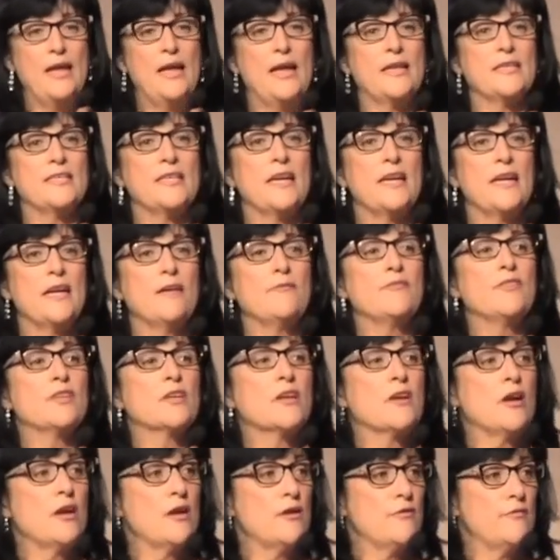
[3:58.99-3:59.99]
and to have the
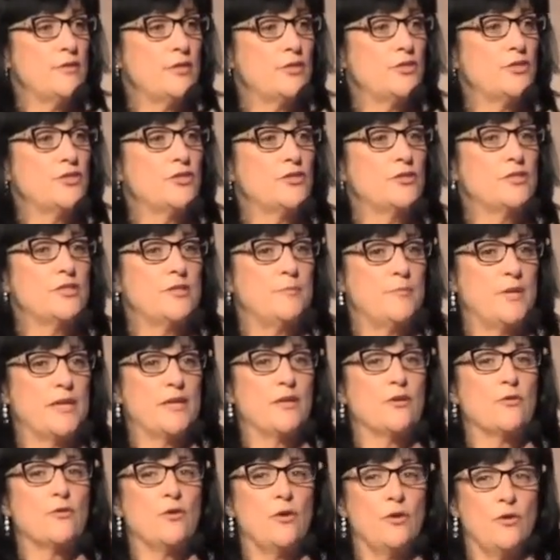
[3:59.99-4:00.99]
courage to
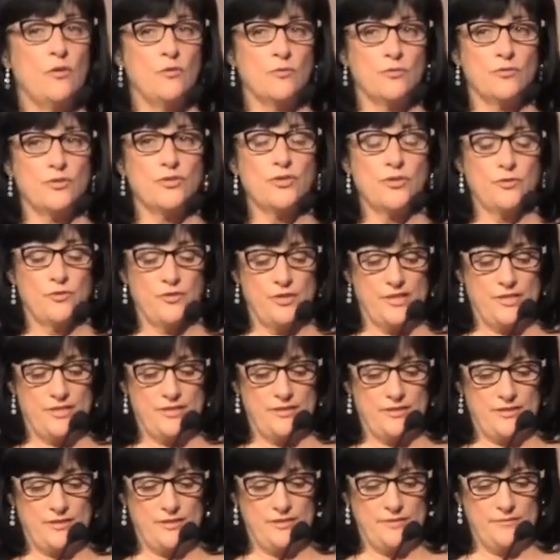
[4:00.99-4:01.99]
make your own
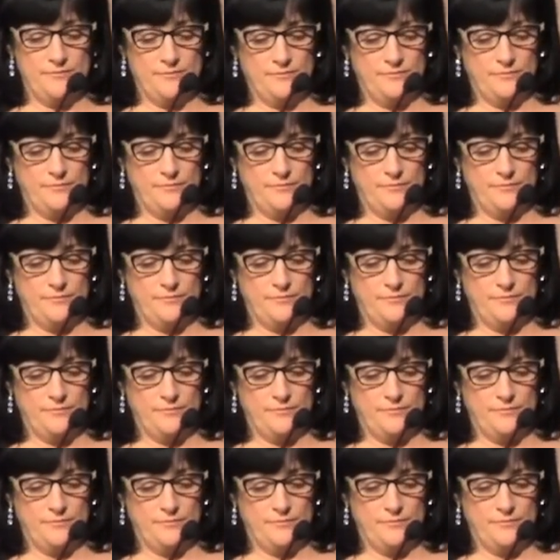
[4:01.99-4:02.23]
choices.